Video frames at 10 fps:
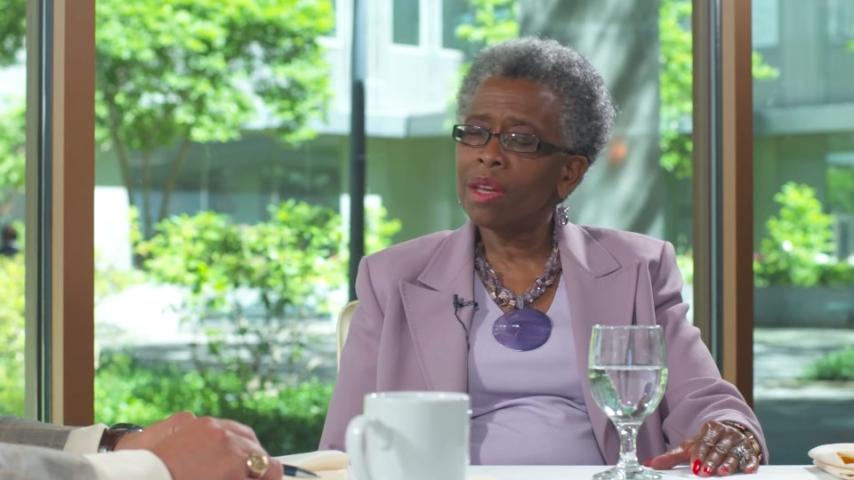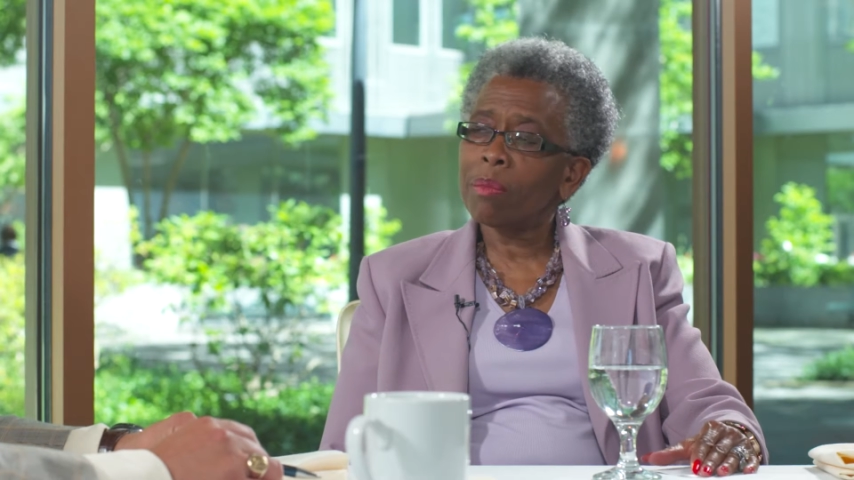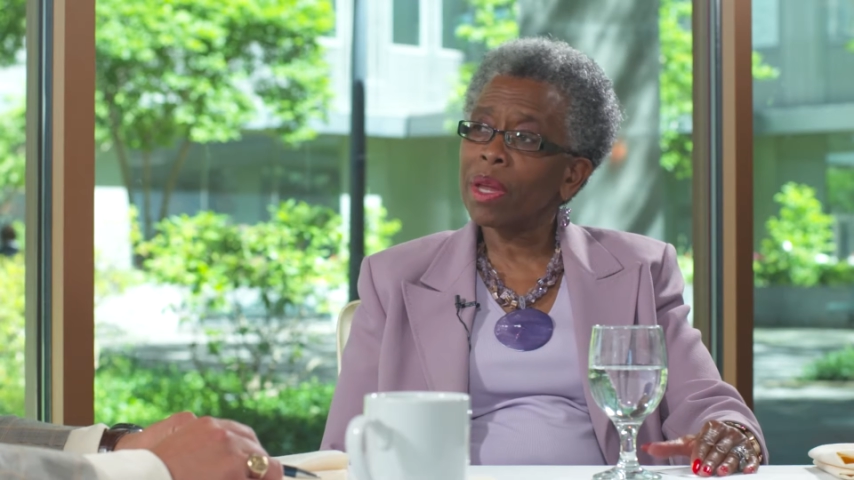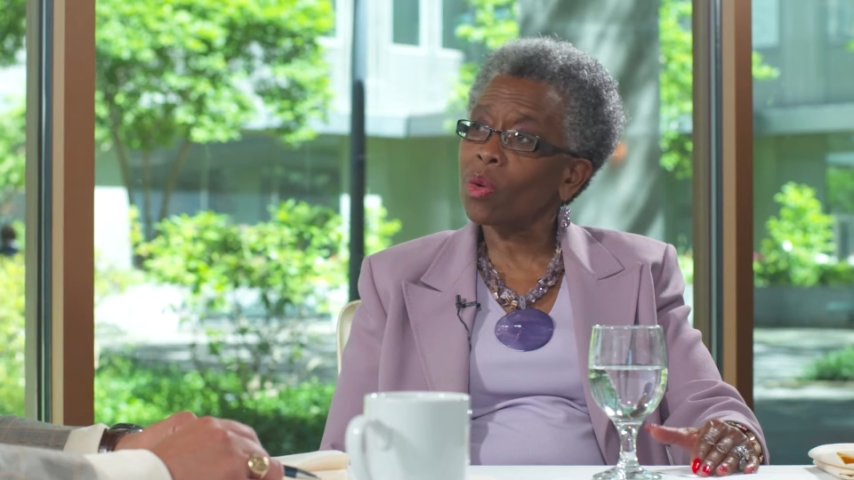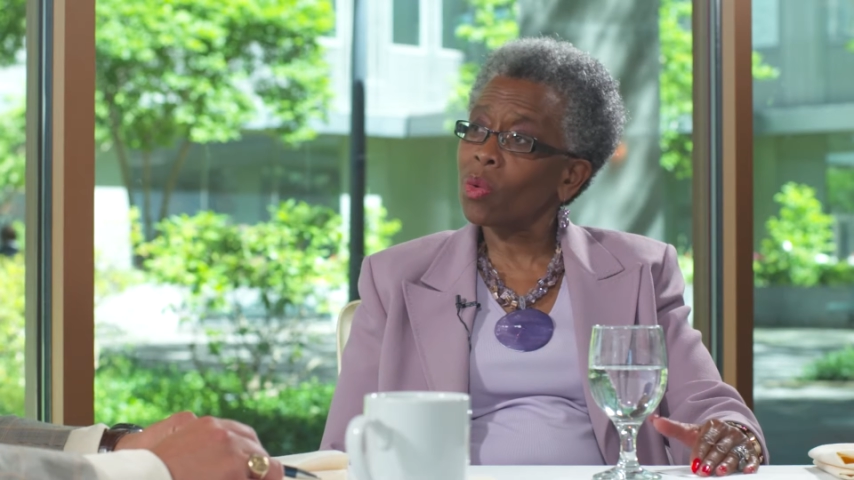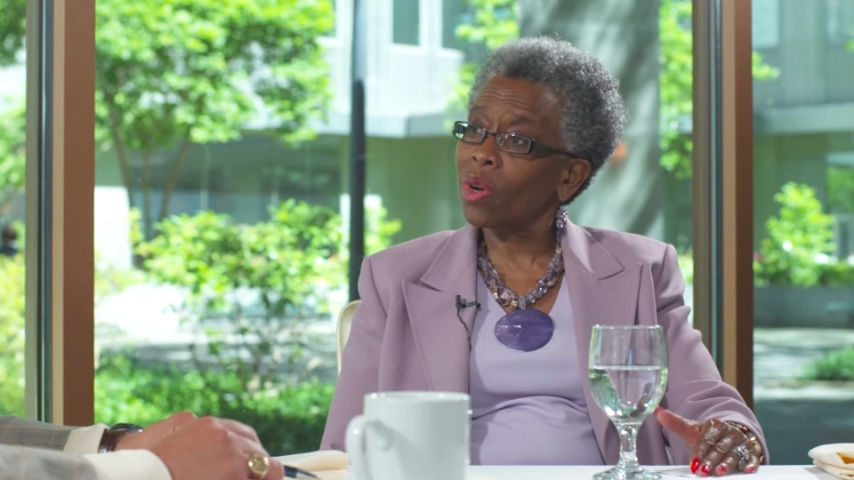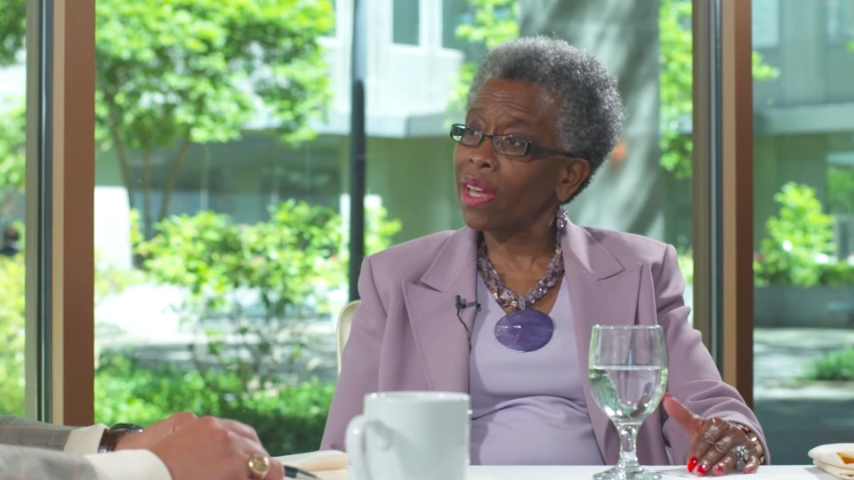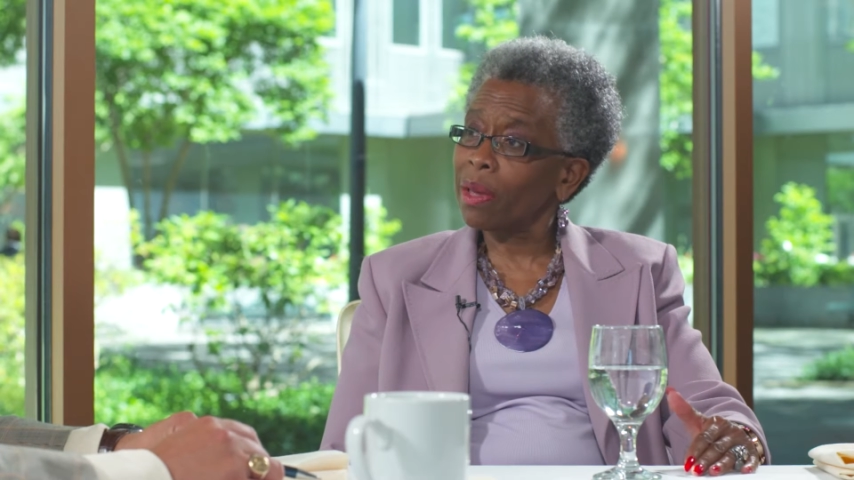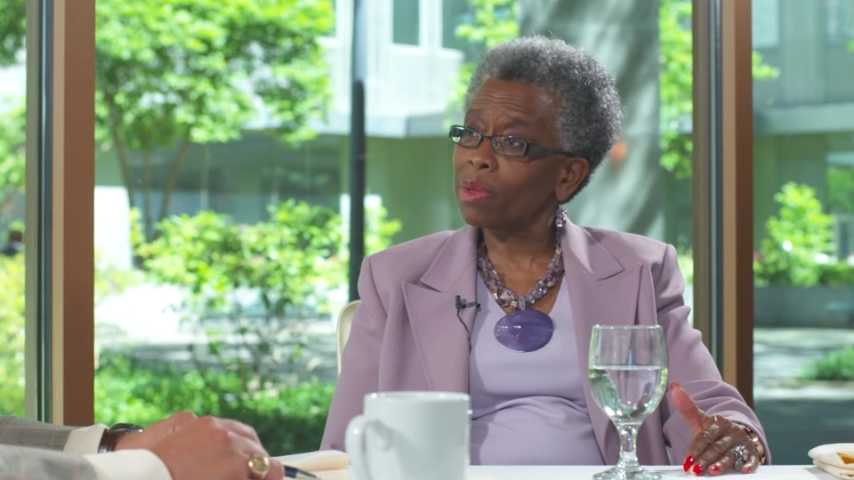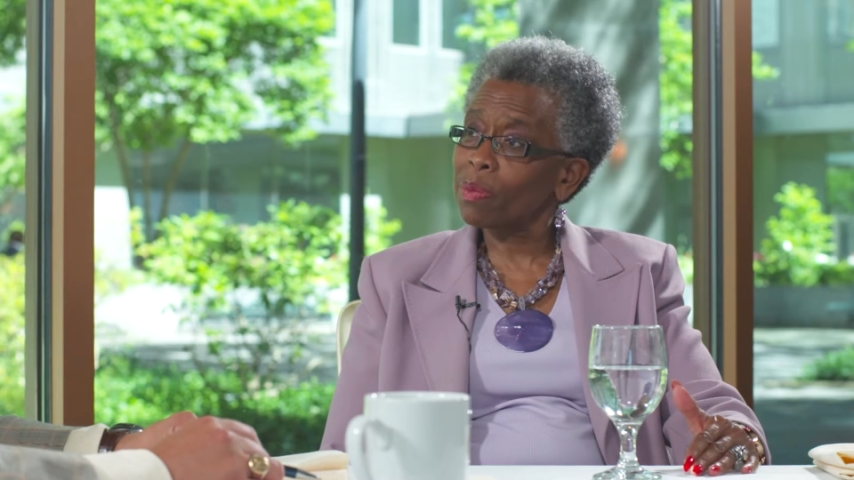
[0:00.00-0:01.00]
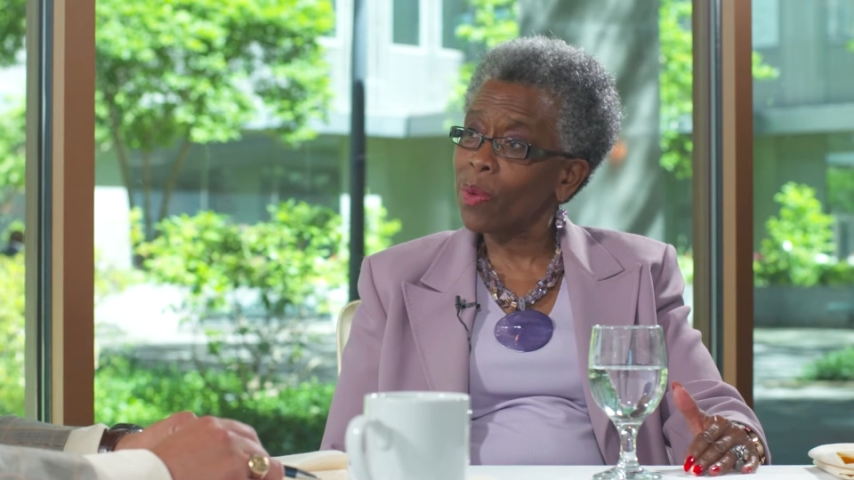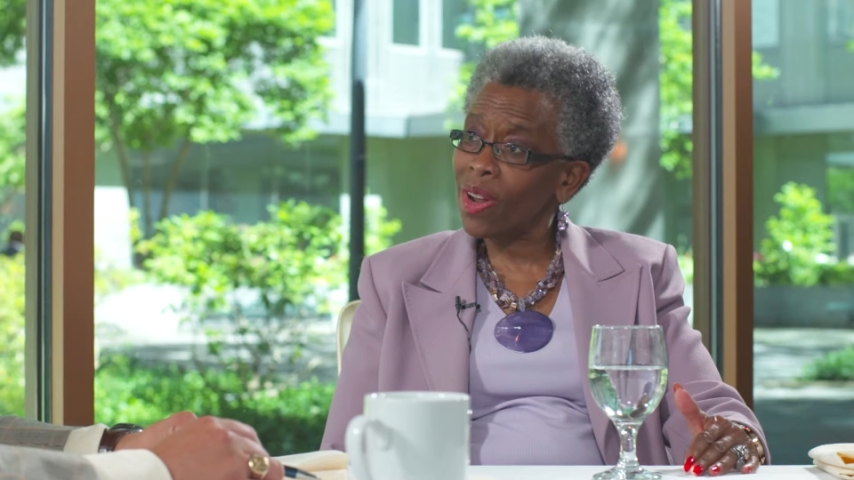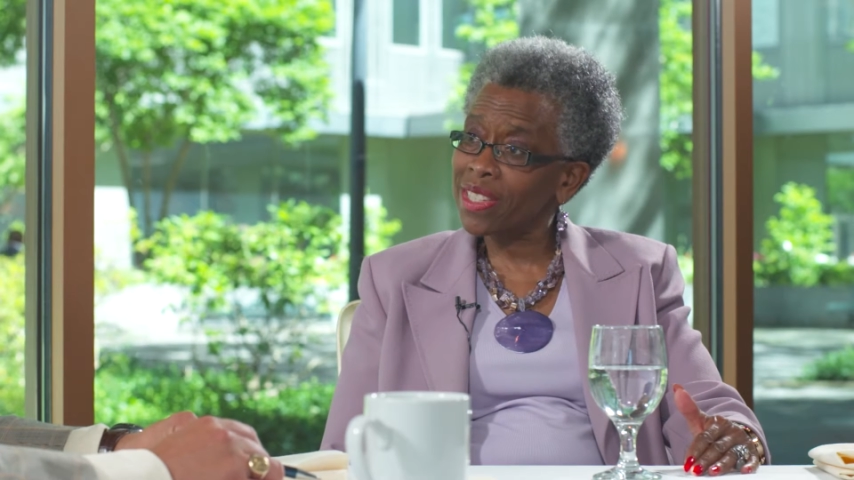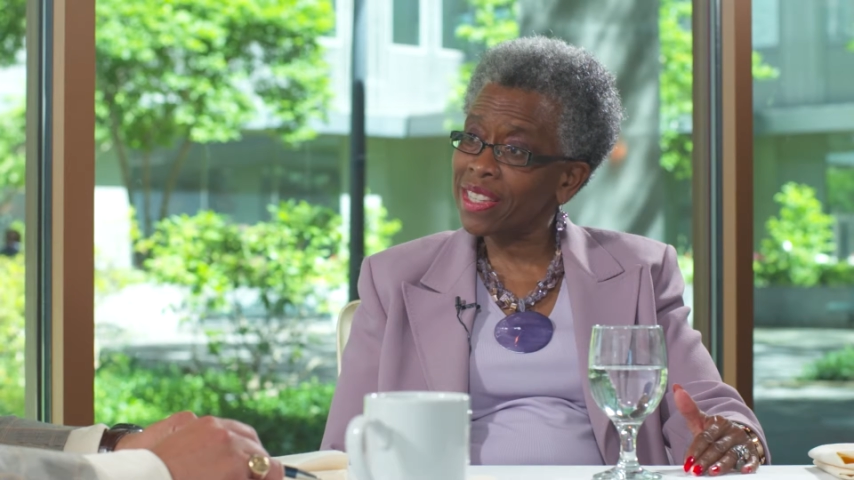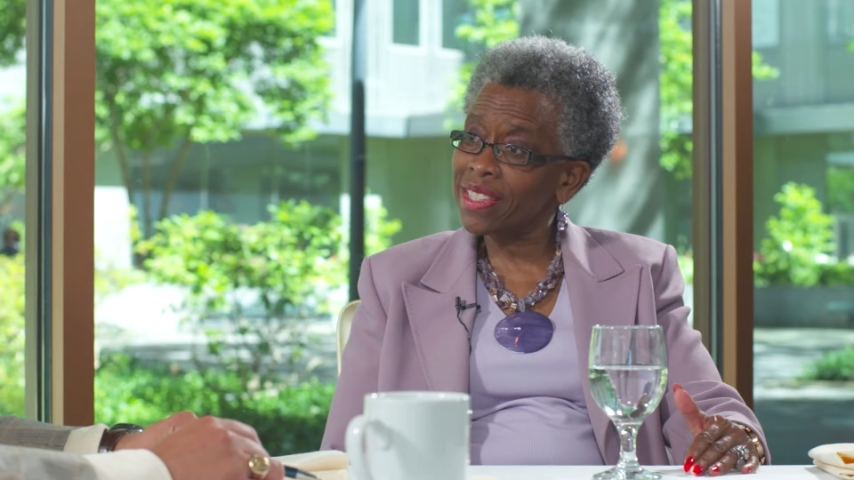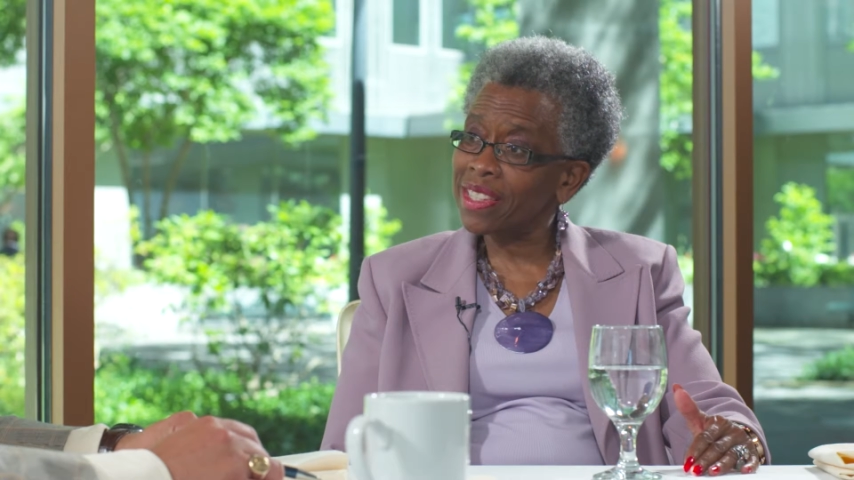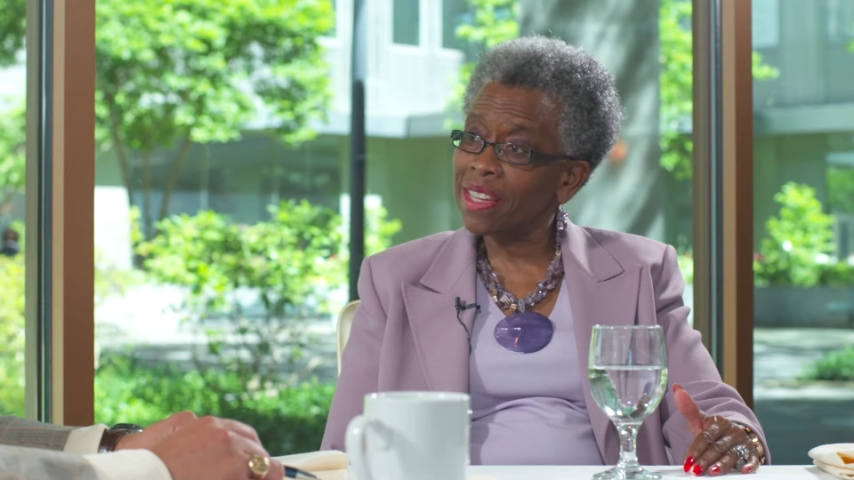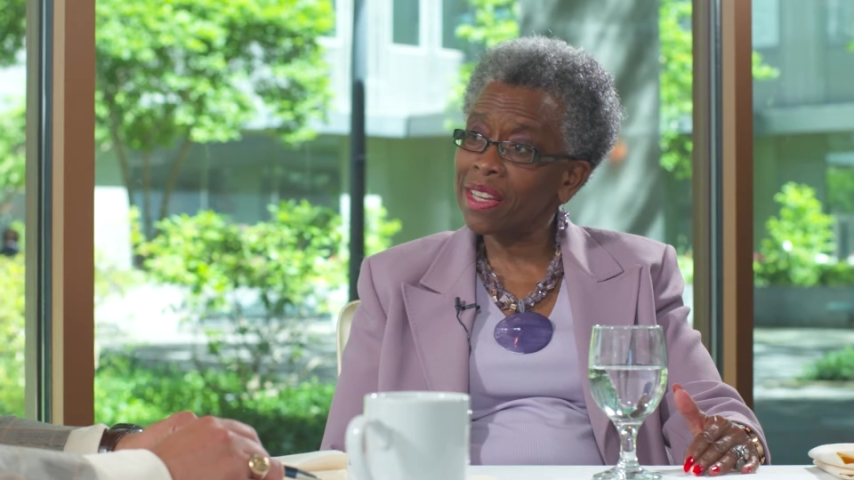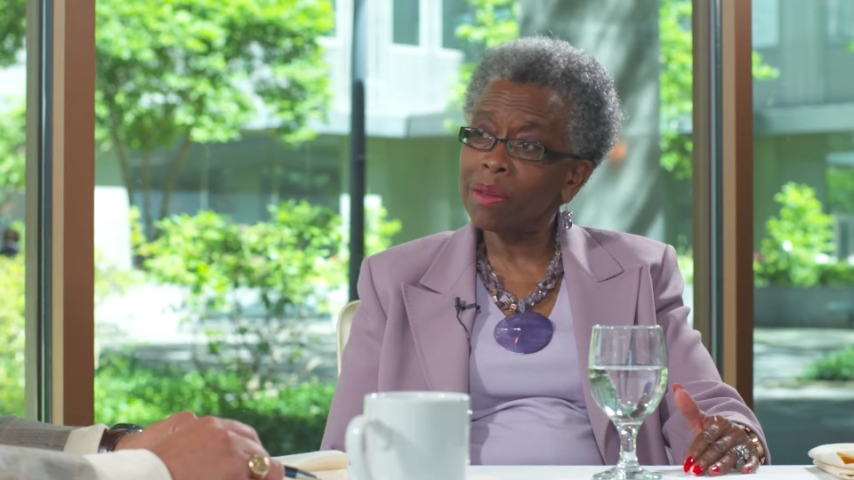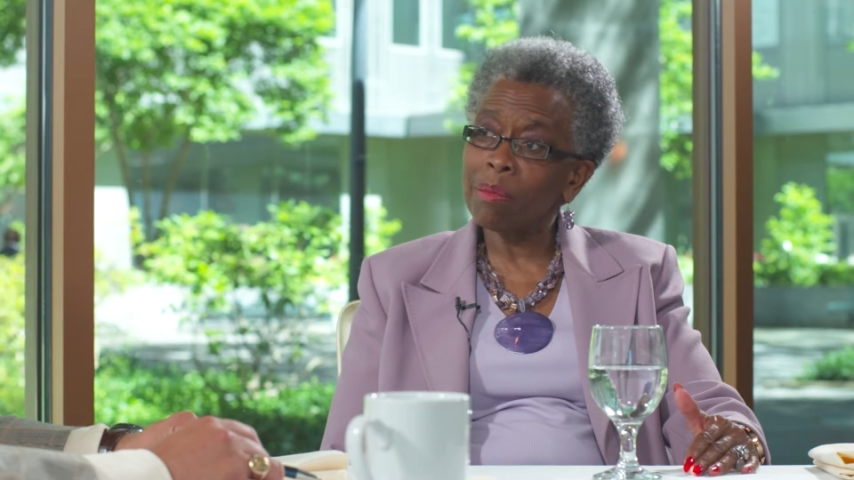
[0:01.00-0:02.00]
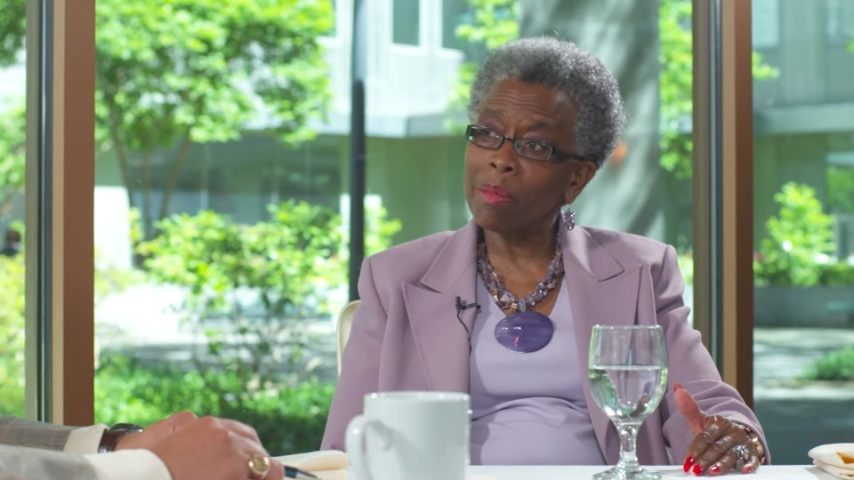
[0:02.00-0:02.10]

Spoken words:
medical claims processing,